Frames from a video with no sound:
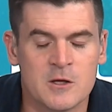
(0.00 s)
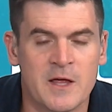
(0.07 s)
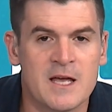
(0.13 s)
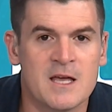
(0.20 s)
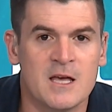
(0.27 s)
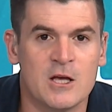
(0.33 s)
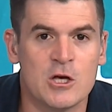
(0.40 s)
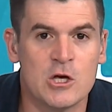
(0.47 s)
They
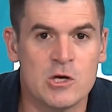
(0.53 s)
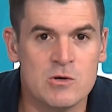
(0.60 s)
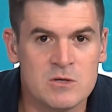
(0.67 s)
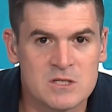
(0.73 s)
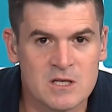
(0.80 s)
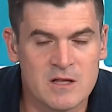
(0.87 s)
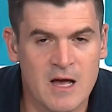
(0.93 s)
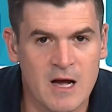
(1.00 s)
can get
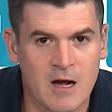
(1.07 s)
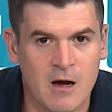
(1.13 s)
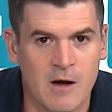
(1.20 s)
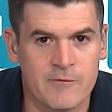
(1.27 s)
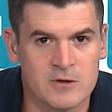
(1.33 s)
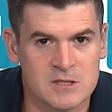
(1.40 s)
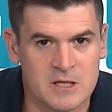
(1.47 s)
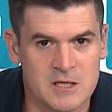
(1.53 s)
used to that
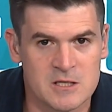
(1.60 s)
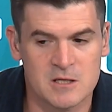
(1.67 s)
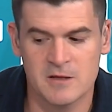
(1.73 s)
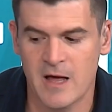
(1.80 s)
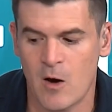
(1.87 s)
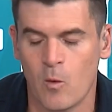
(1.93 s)
conversation,